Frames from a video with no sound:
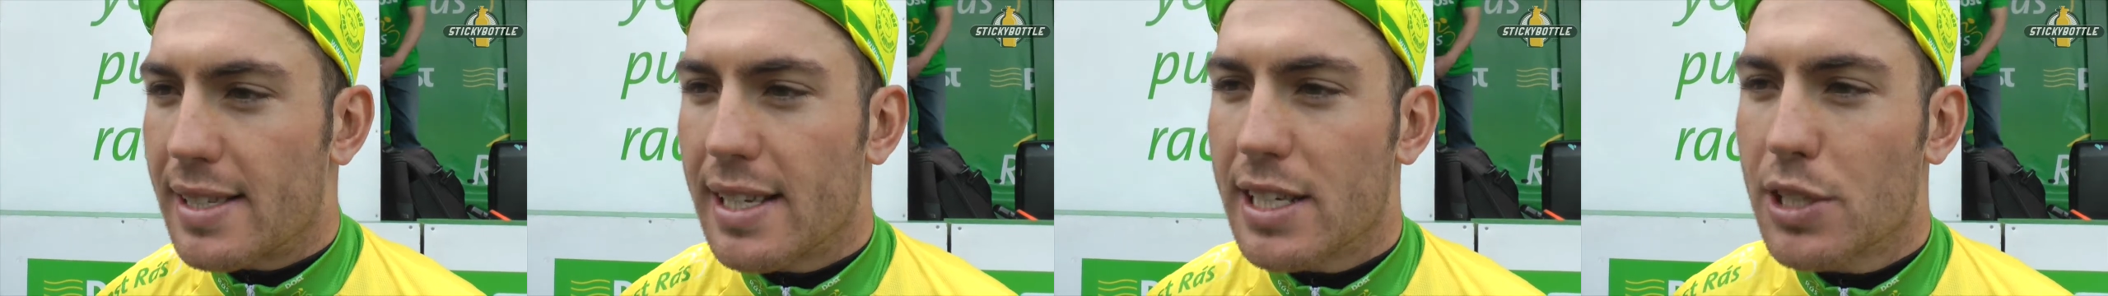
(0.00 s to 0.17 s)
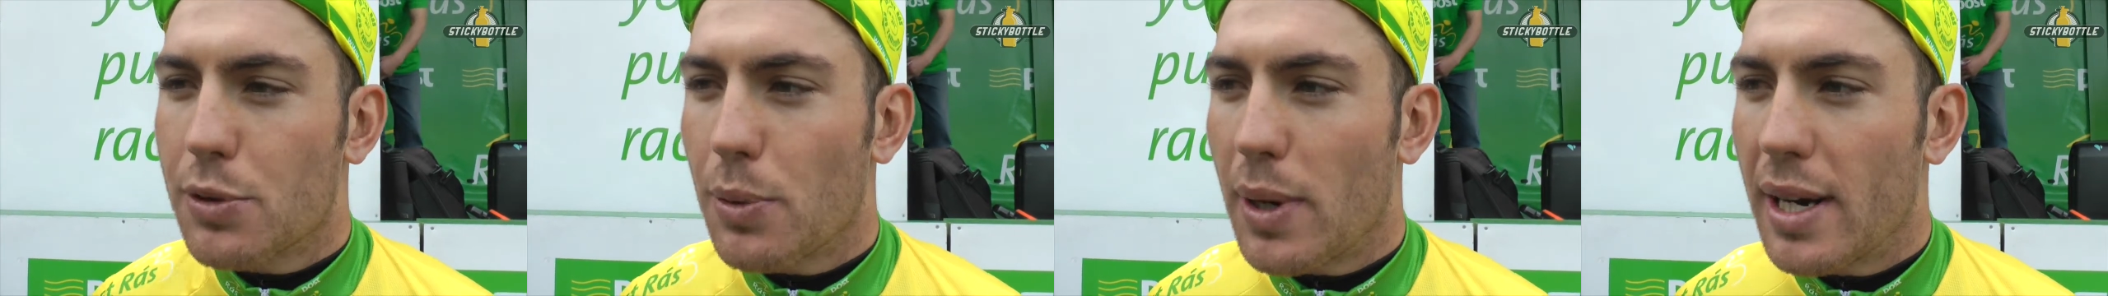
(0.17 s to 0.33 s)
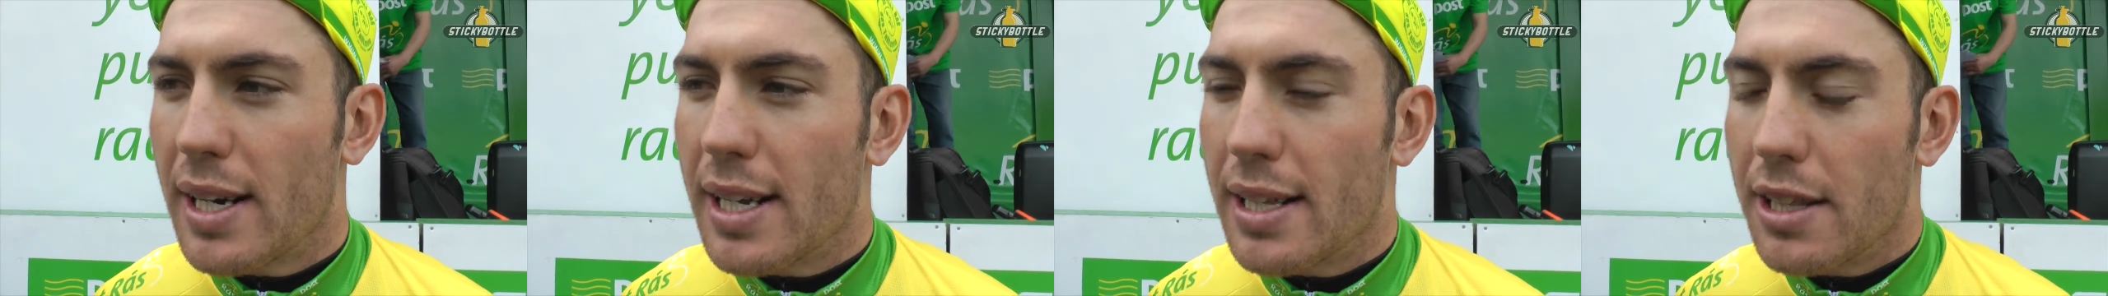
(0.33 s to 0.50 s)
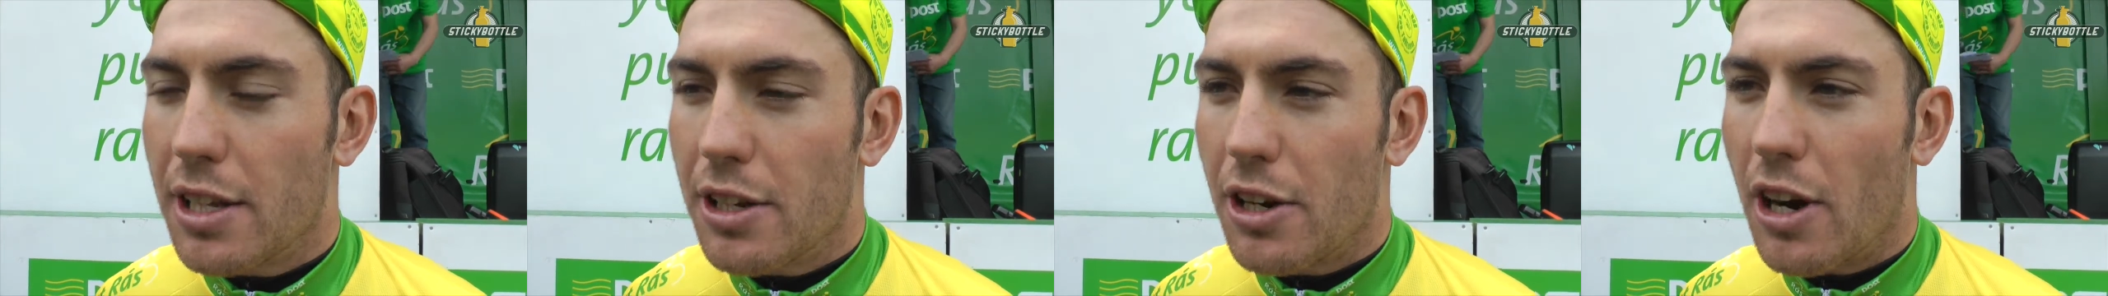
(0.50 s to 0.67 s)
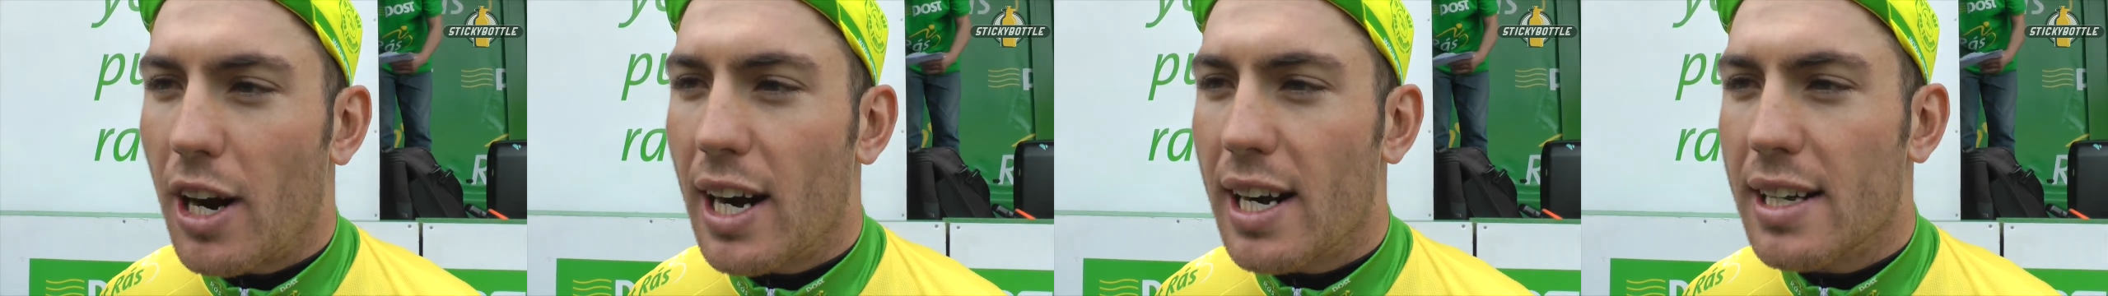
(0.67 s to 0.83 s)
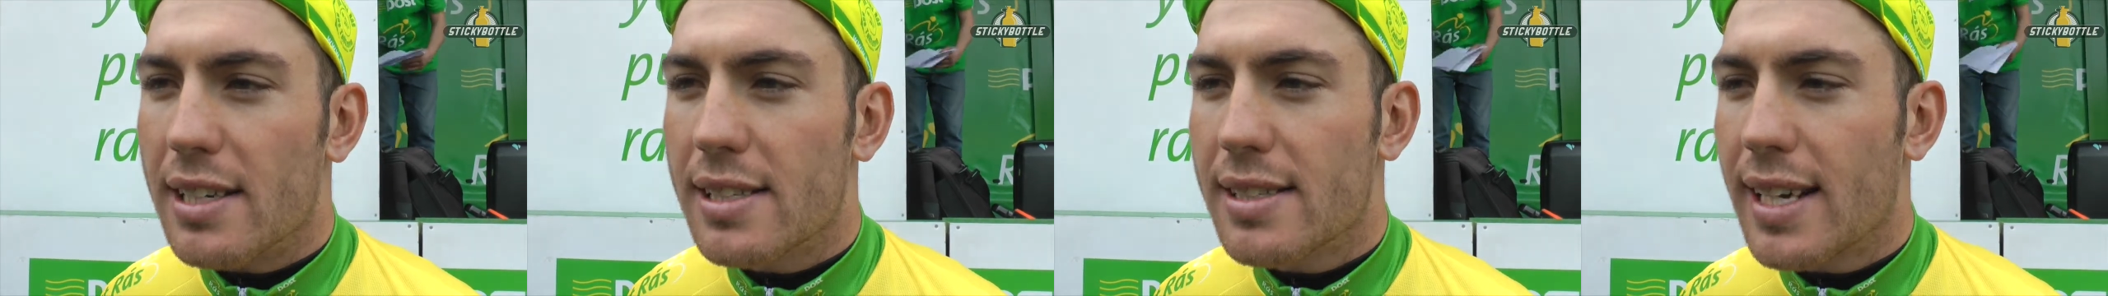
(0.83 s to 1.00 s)
to this one in the
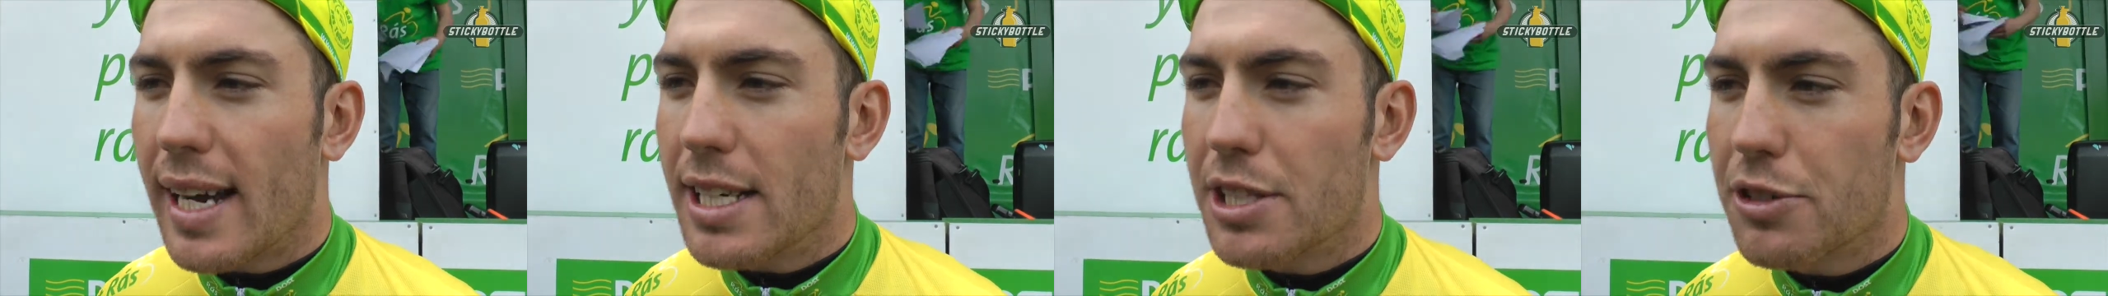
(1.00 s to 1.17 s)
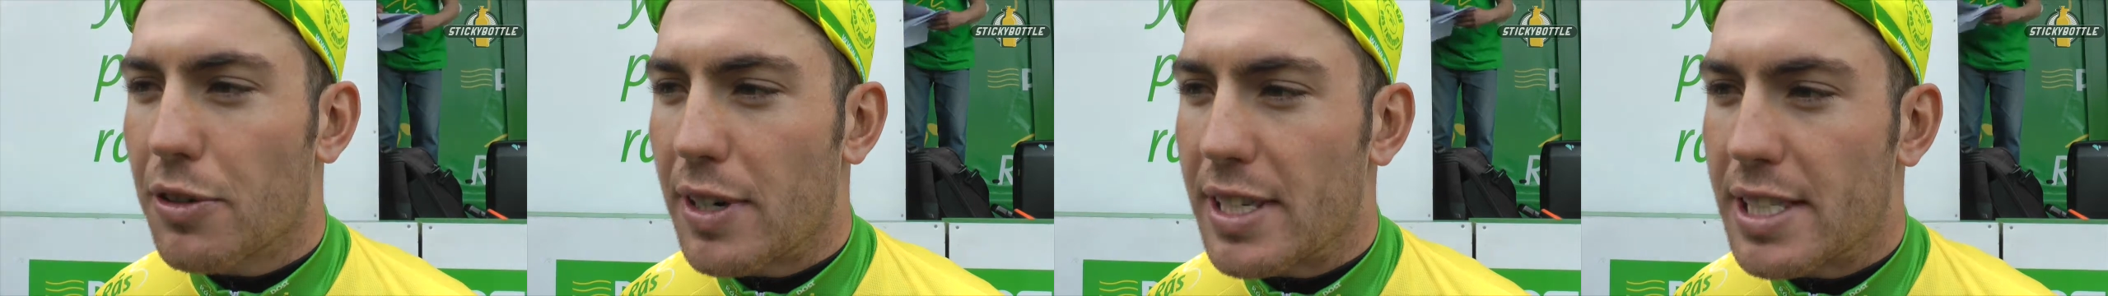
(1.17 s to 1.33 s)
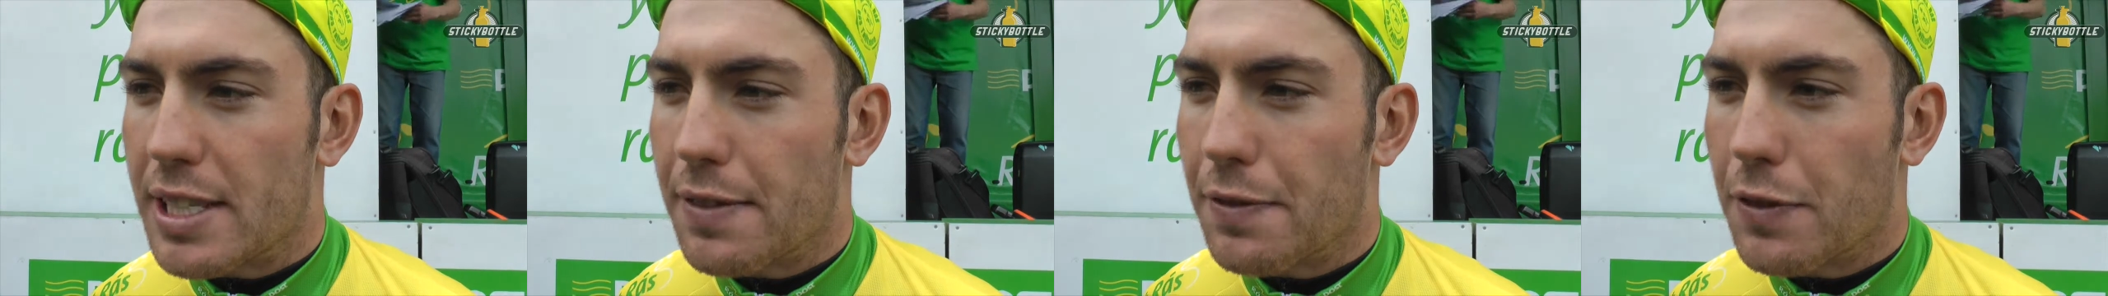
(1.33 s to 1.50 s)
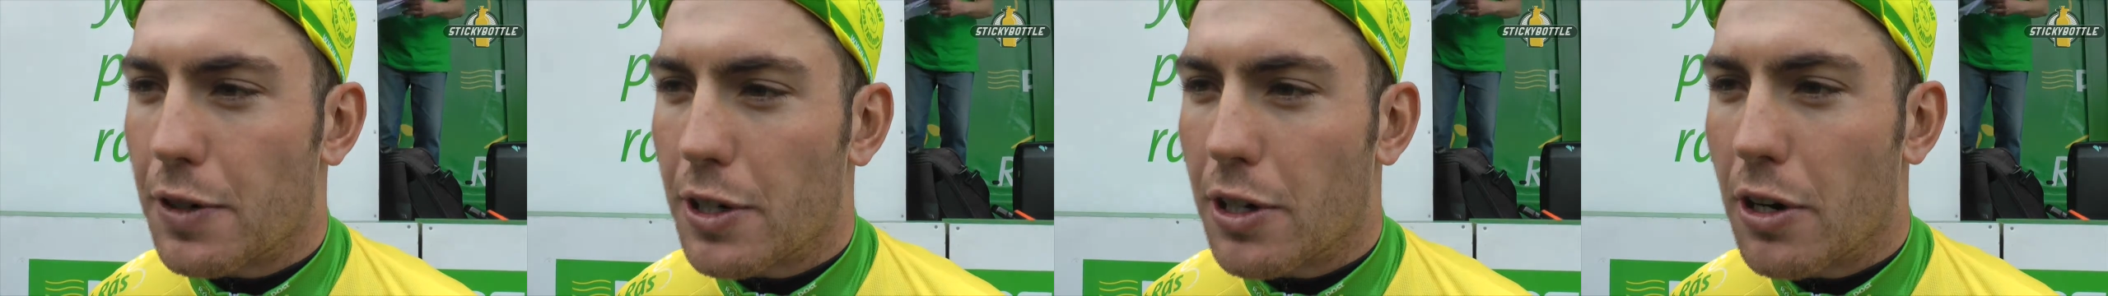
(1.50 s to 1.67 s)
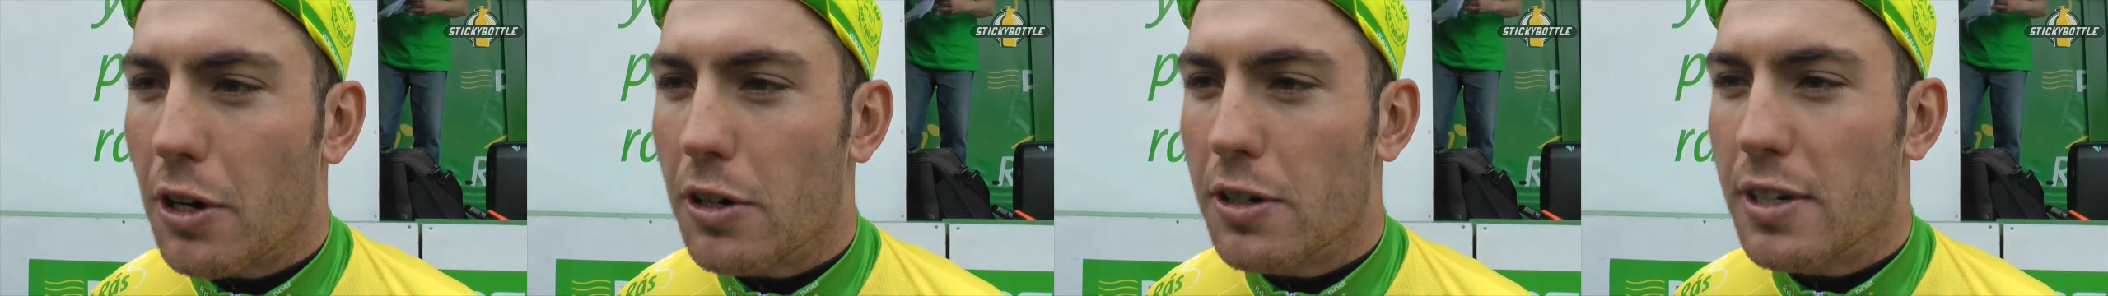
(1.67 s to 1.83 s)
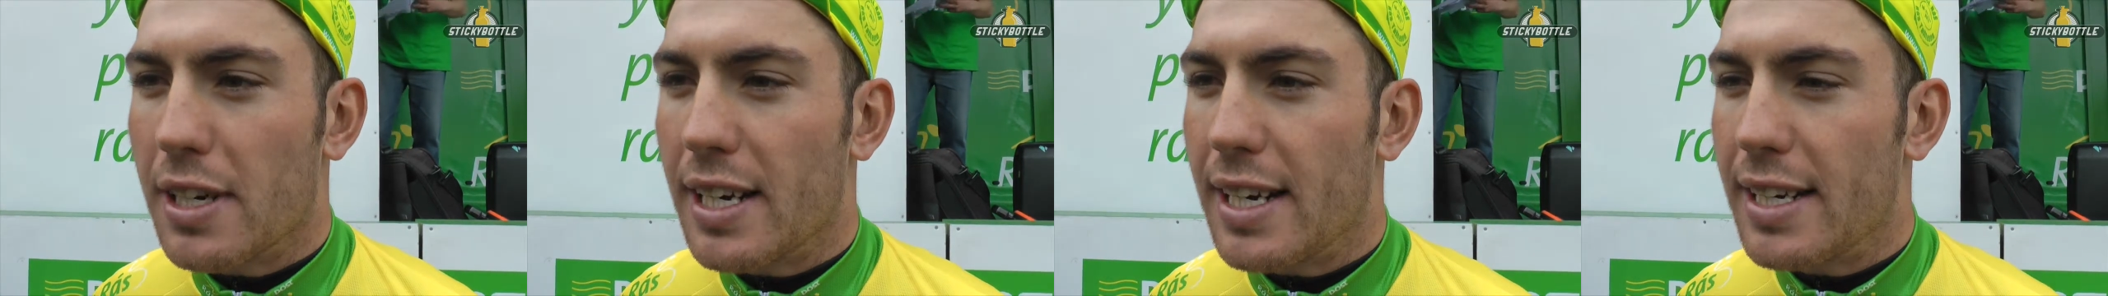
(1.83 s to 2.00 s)
United States racing for a
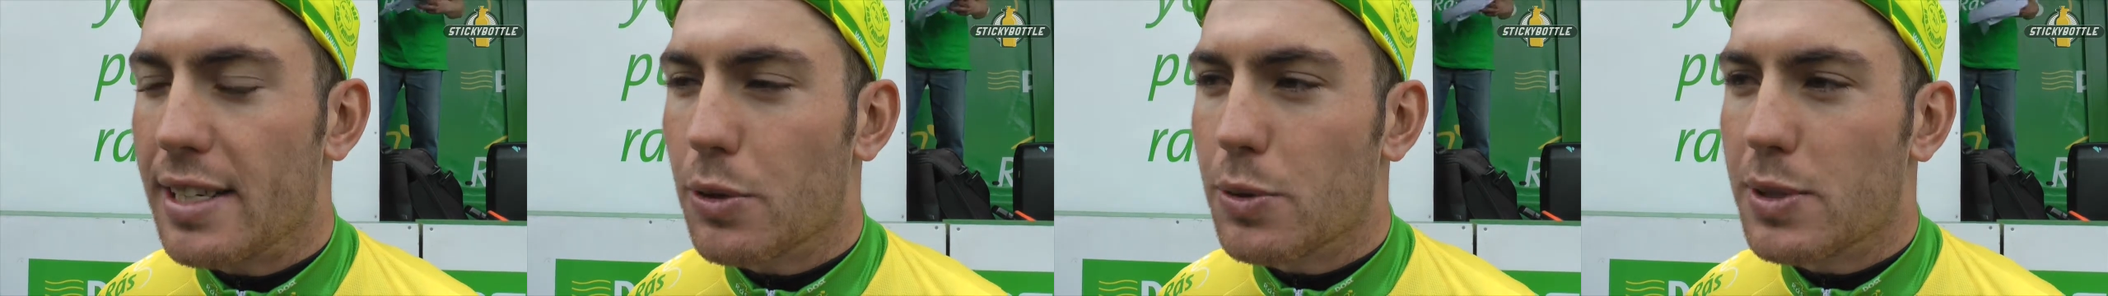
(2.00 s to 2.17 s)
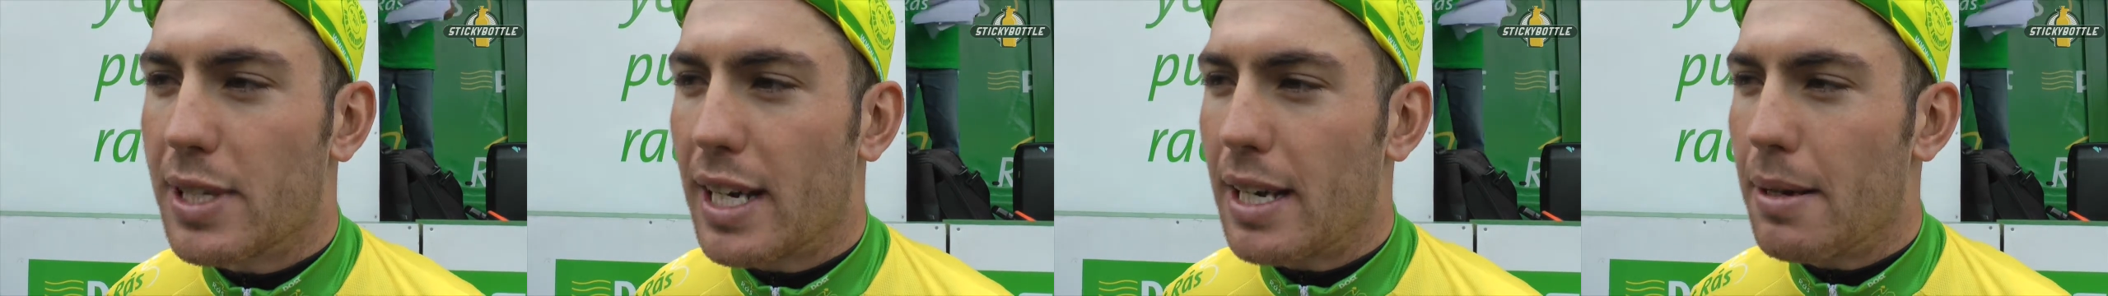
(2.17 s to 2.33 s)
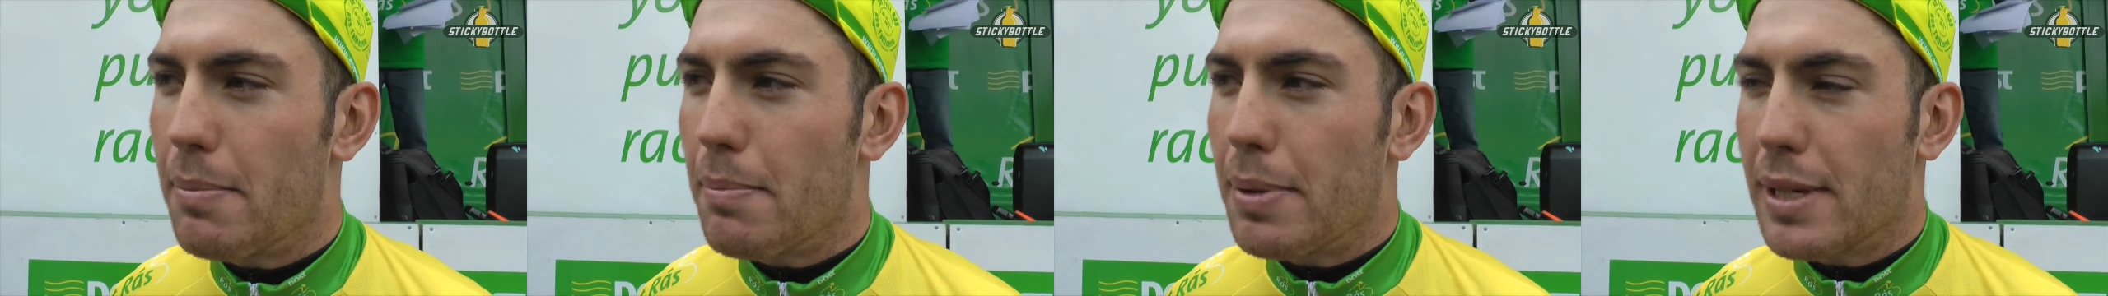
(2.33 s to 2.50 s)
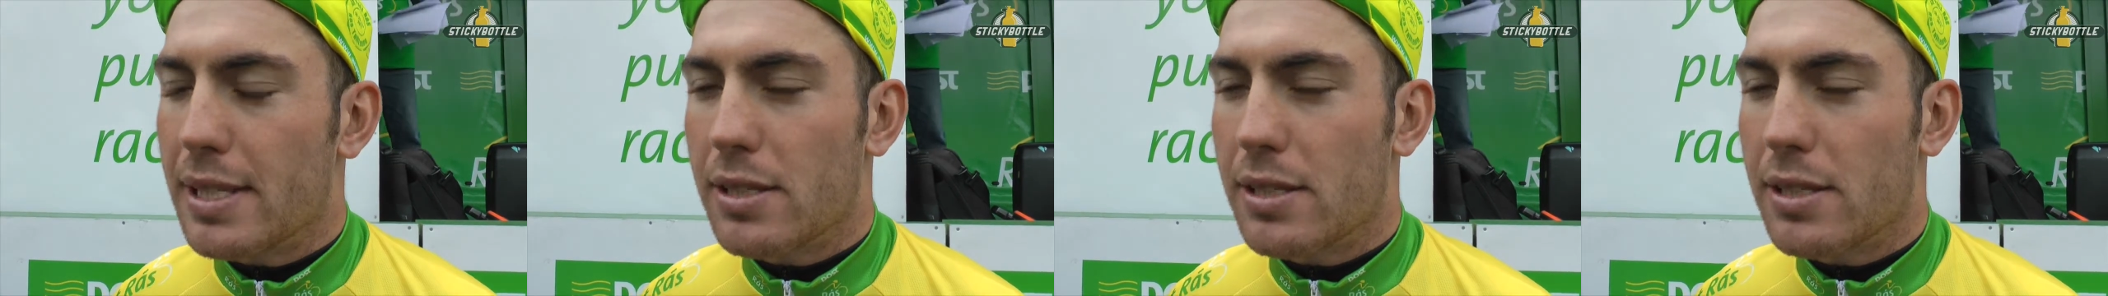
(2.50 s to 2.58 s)
continental team,